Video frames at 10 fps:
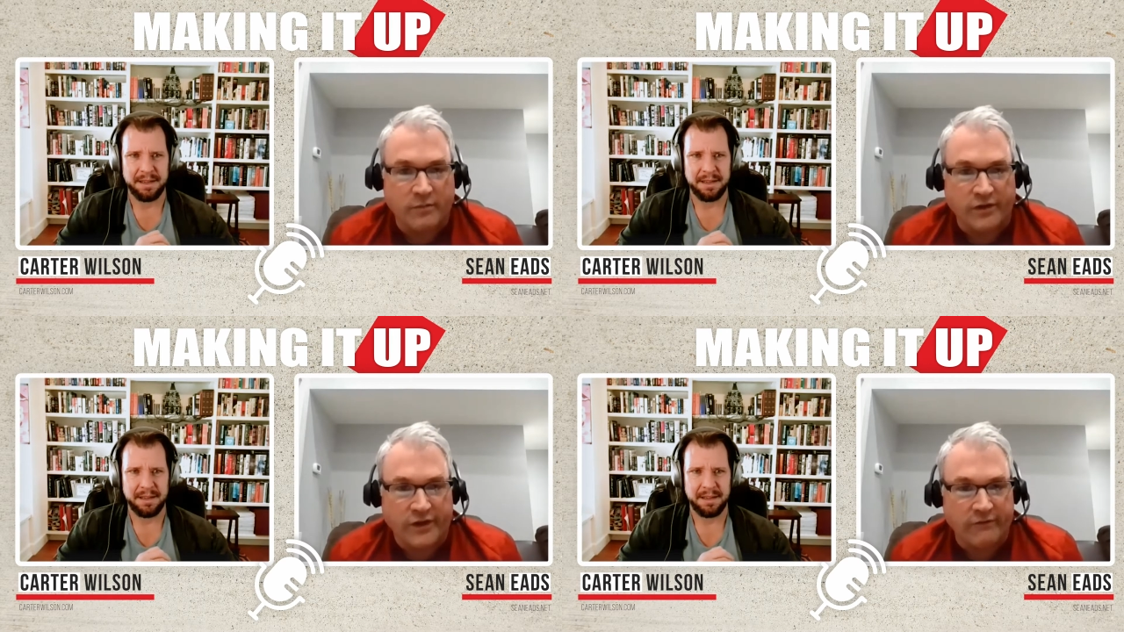
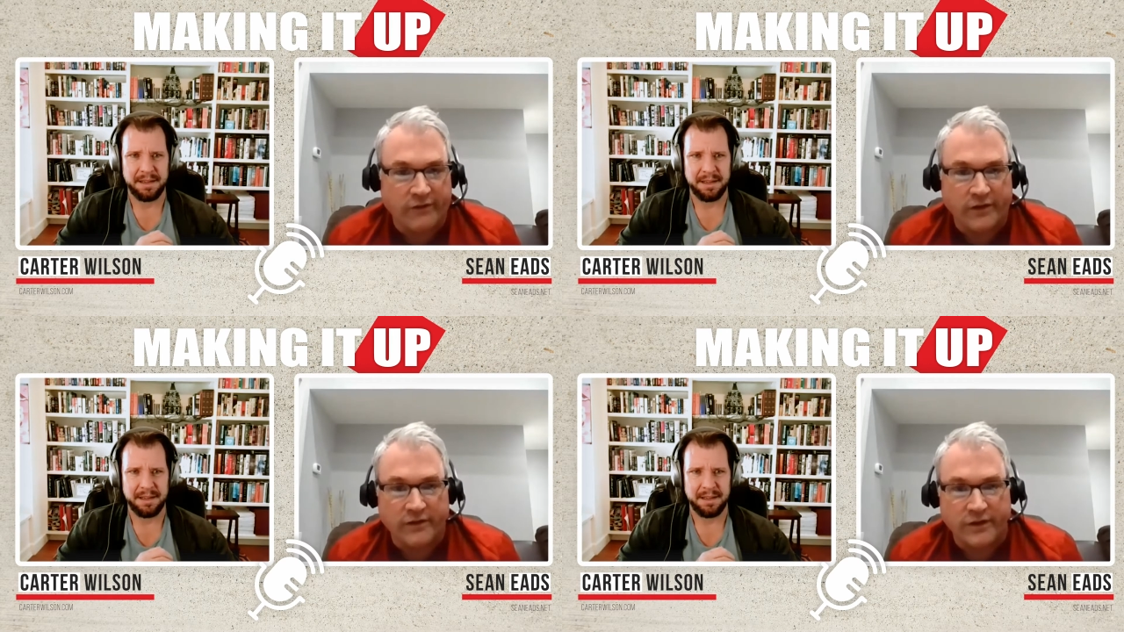Speaker 1: They
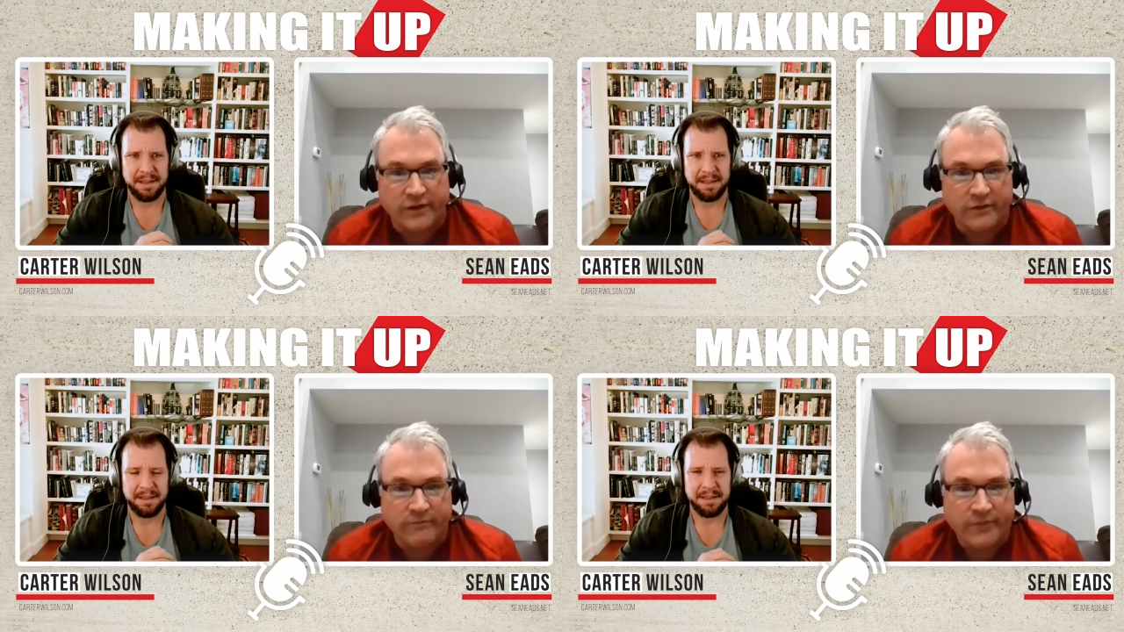believed that
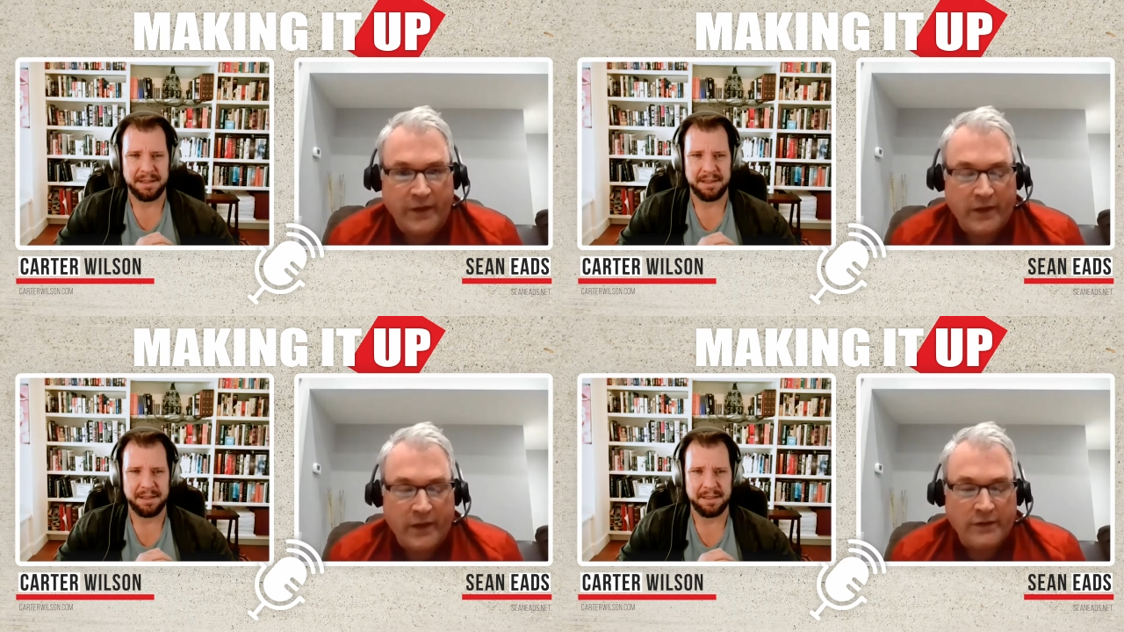uh,
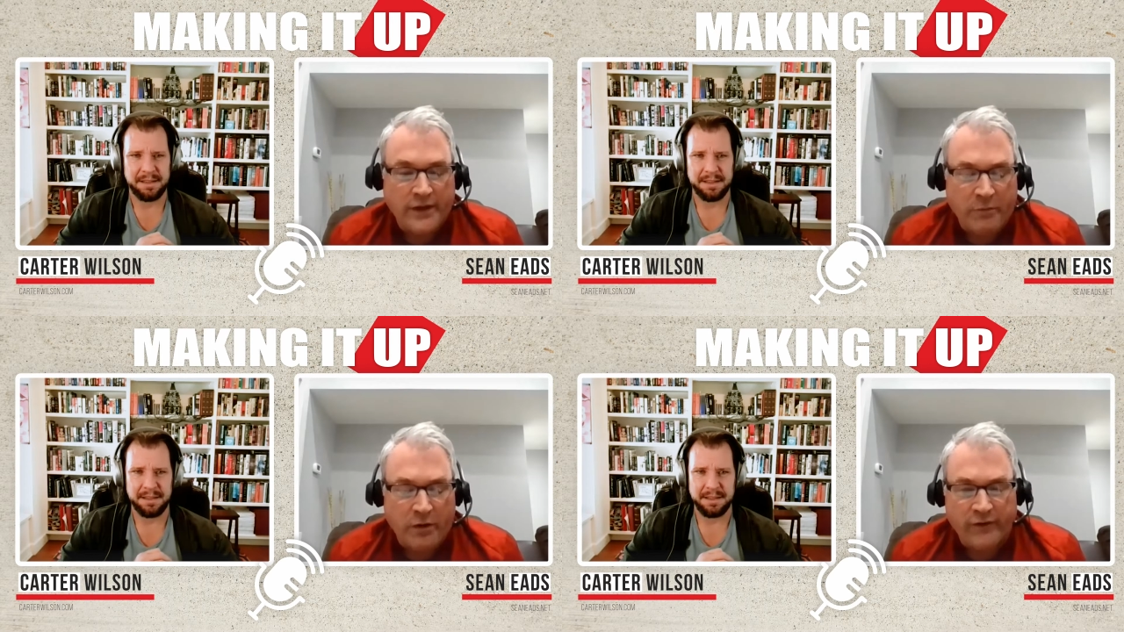
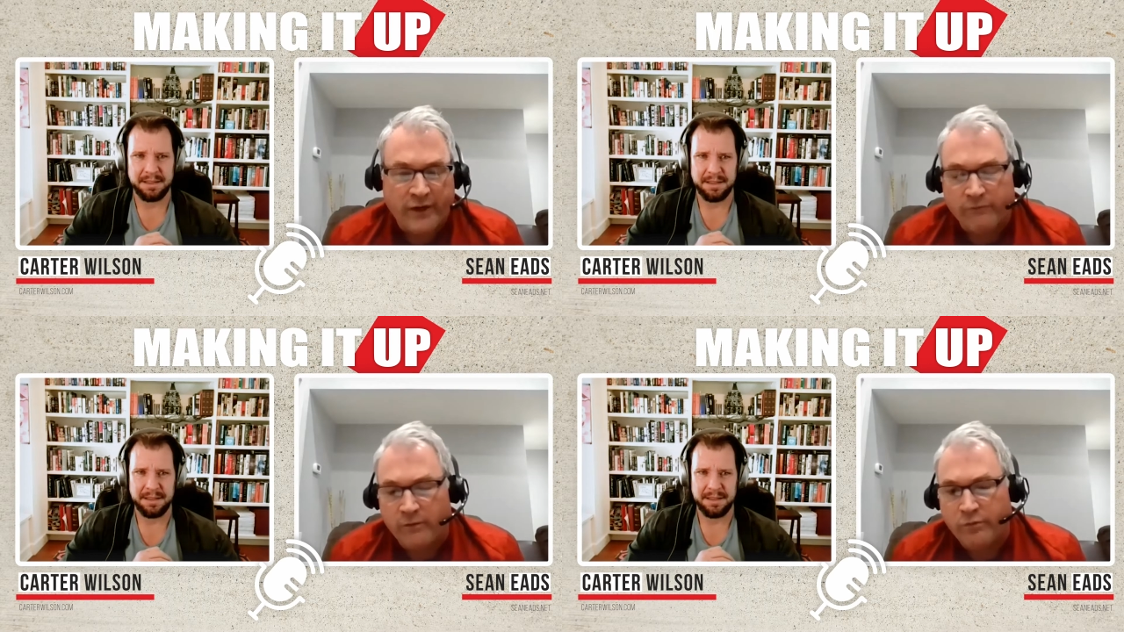they
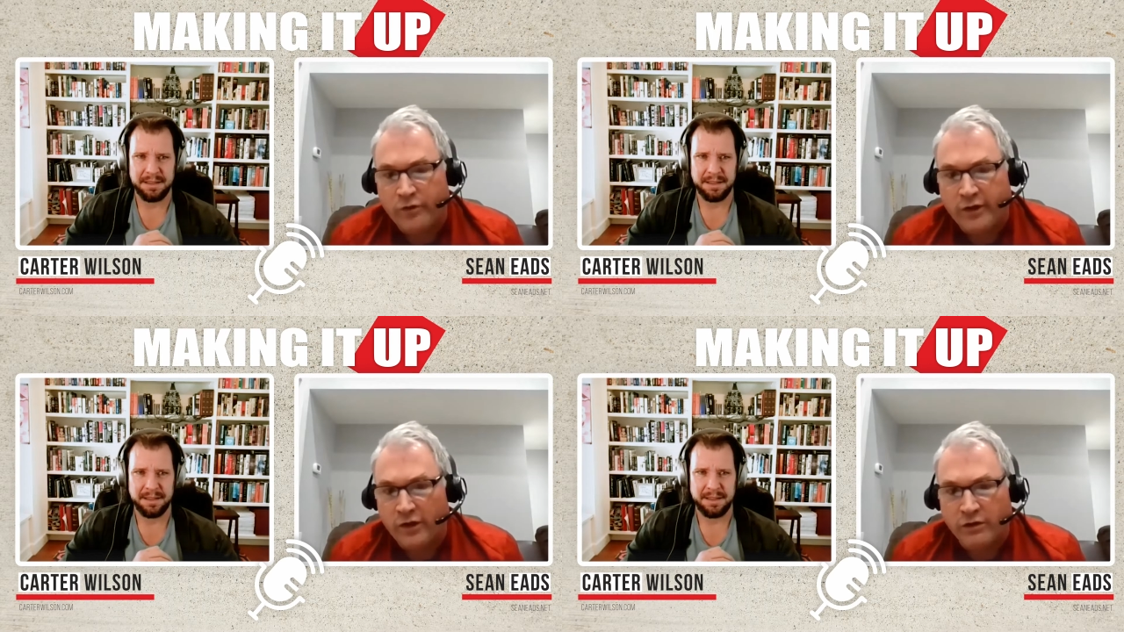both came from
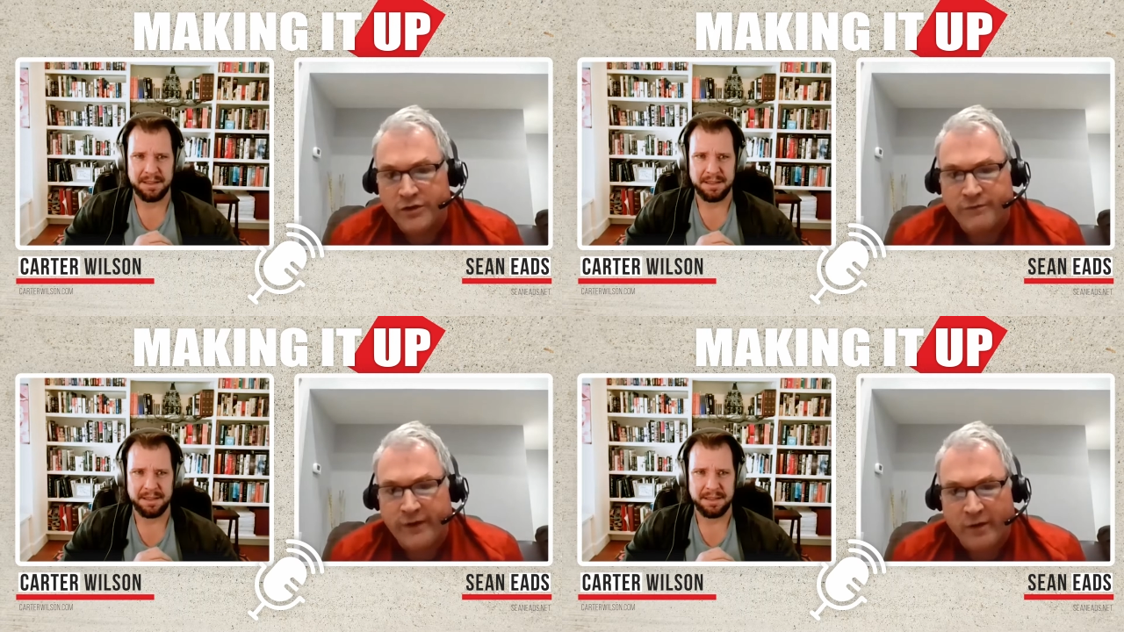pretty
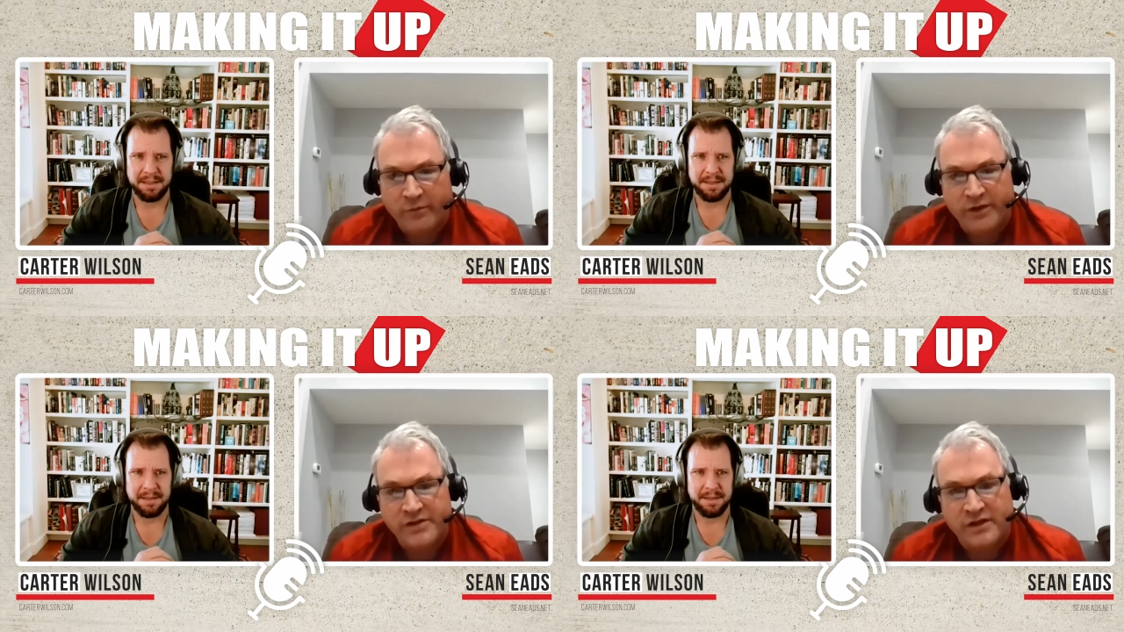large
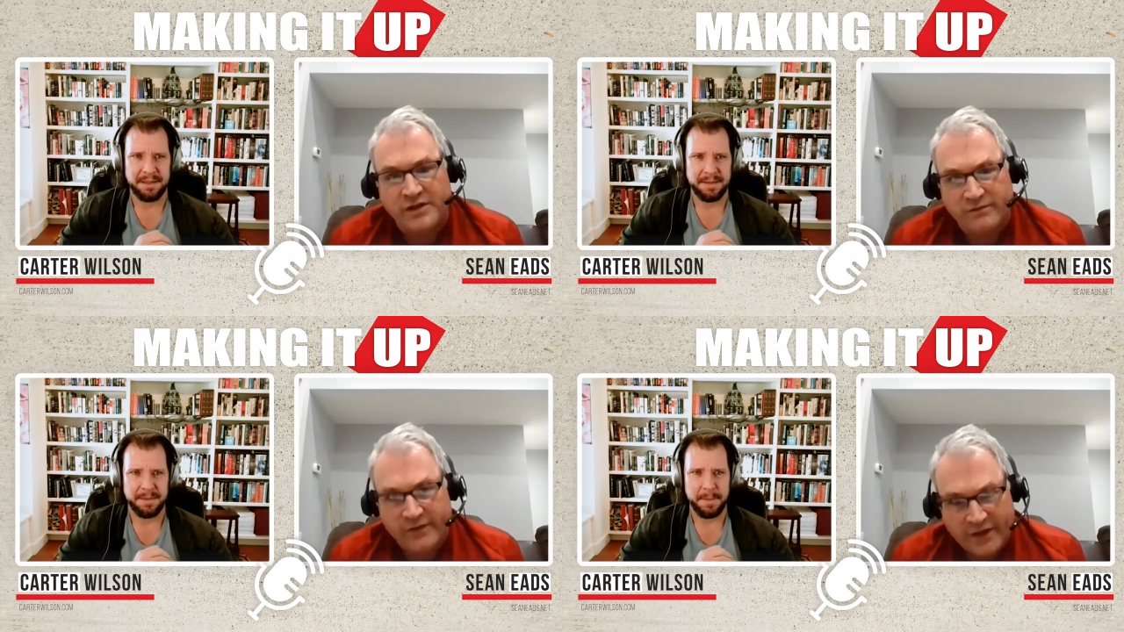families,
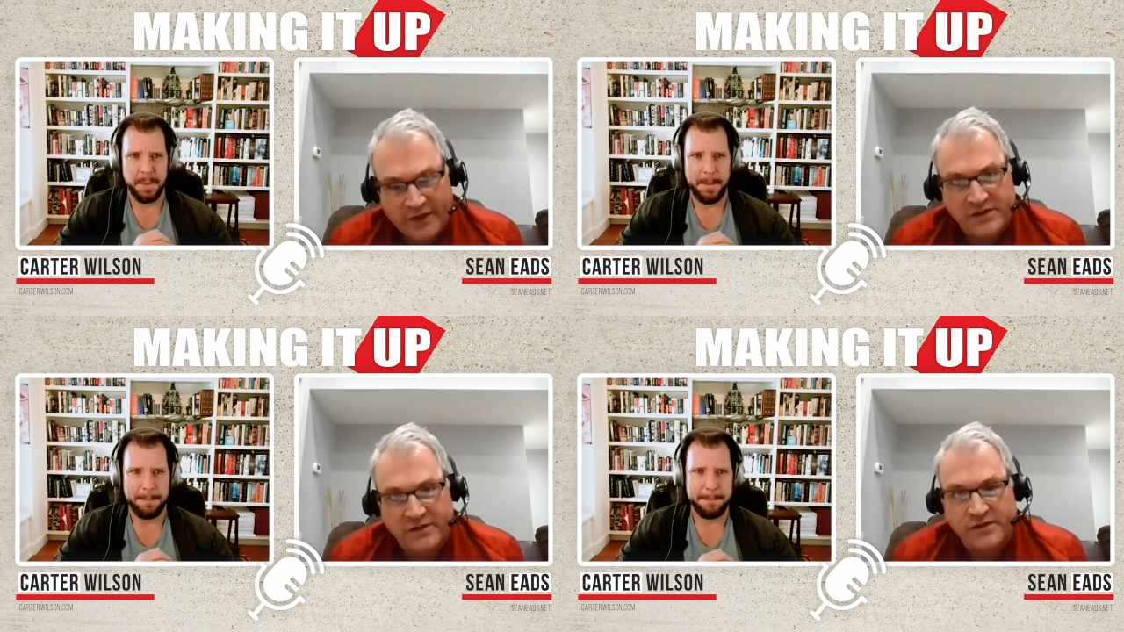lots of
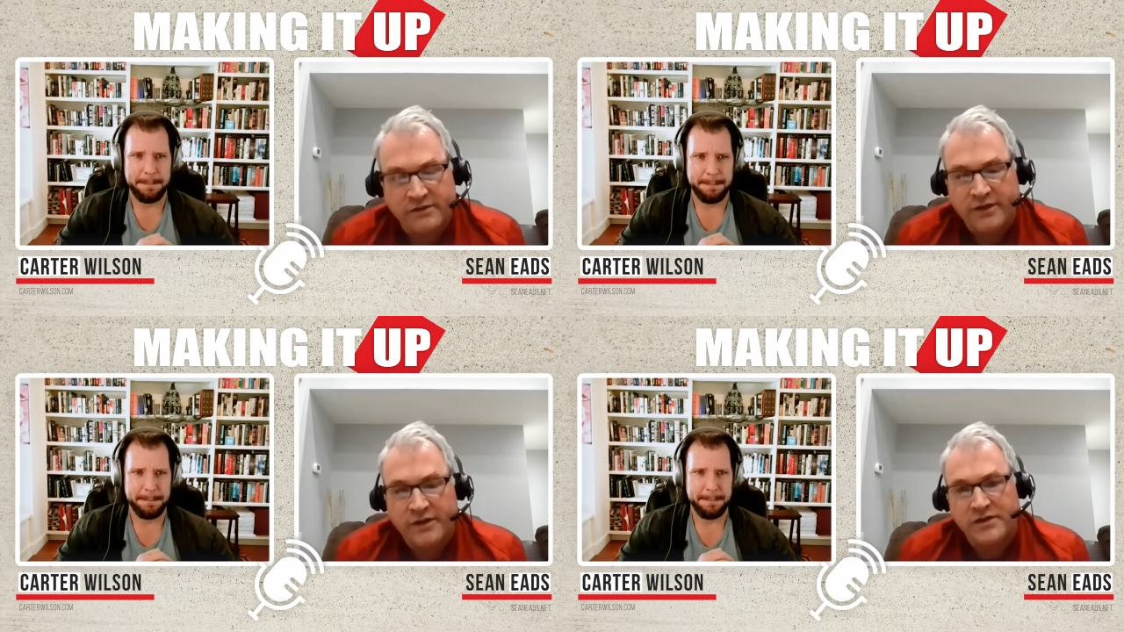
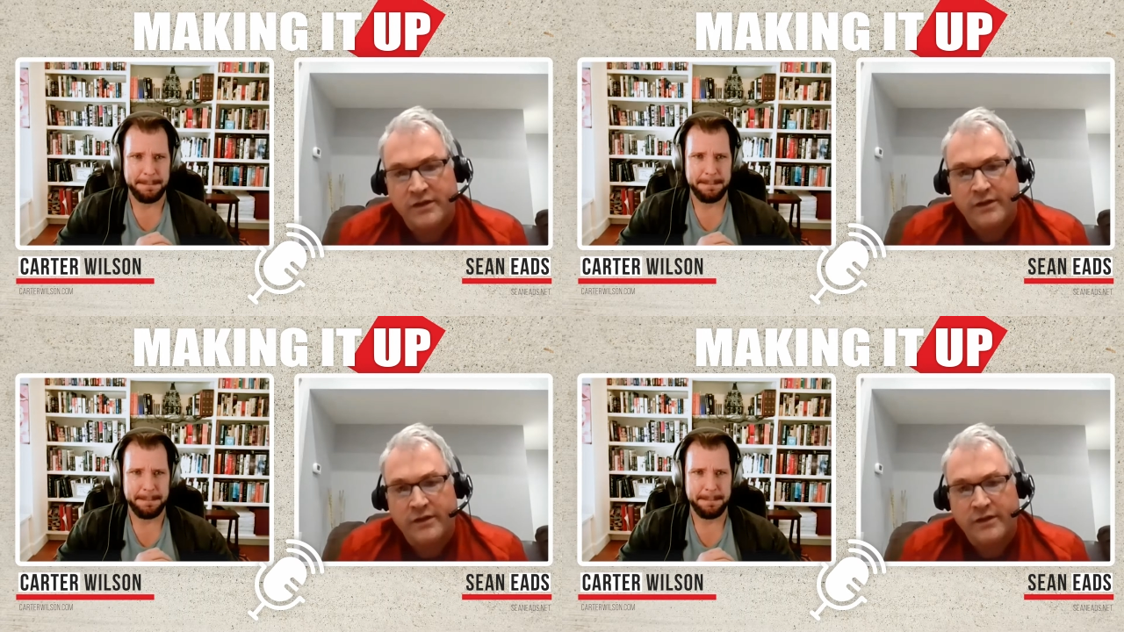cousins and things